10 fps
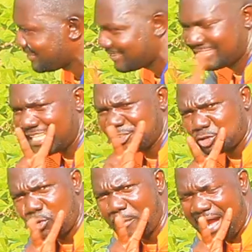This is just
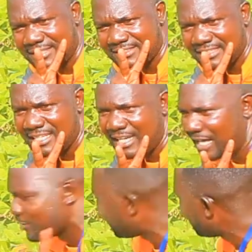2 months,
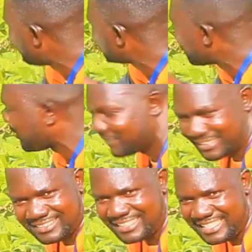and you're able to
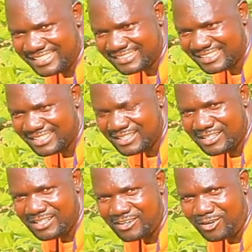harvest this.
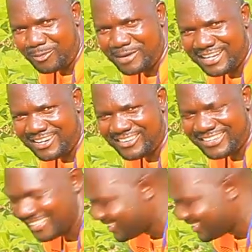Oh my God,